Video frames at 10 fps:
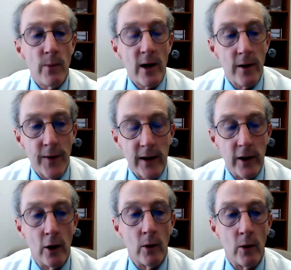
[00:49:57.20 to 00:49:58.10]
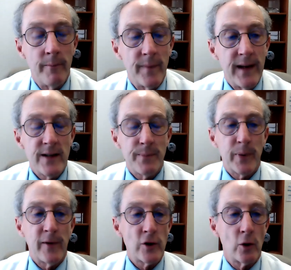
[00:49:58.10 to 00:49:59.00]
say one other thing. You know, um, these
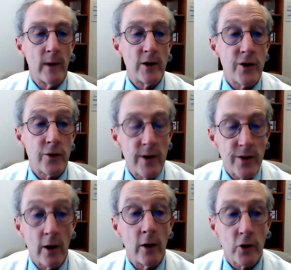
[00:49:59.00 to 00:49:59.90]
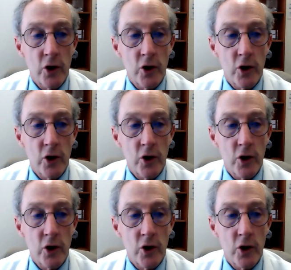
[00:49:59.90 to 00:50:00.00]
professional registries aren't